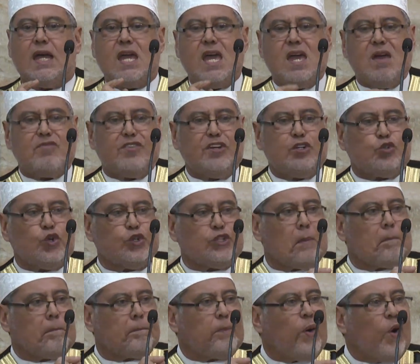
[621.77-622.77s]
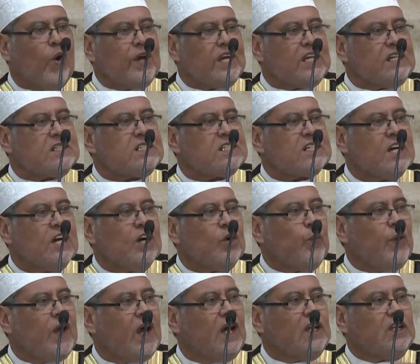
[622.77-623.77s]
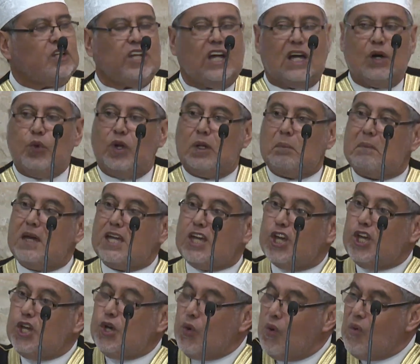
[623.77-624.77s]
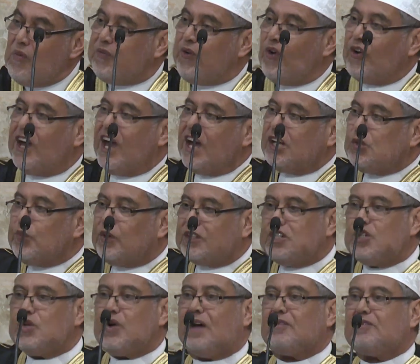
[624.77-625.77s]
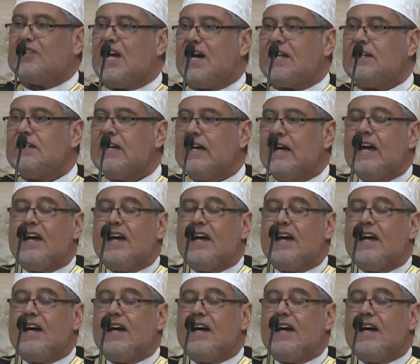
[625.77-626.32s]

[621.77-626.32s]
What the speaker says: even to the point where Allah will make you forget what you have done,